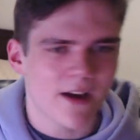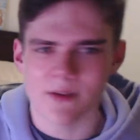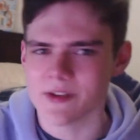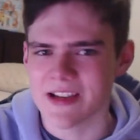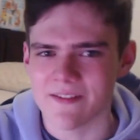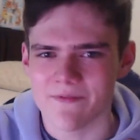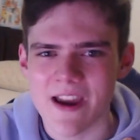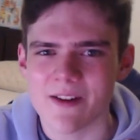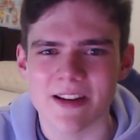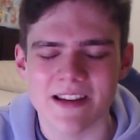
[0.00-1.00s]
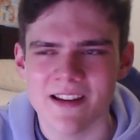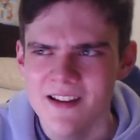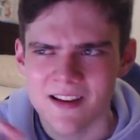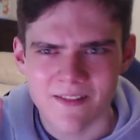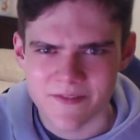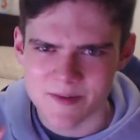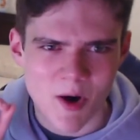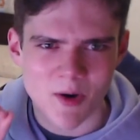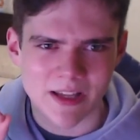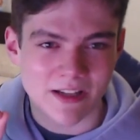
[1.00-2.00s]
There's like a very
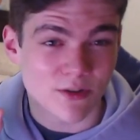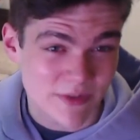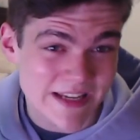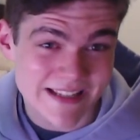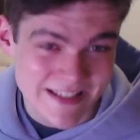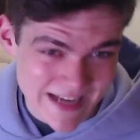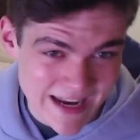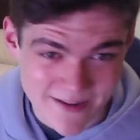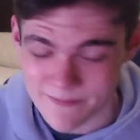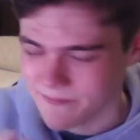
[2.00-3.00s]
small like green stain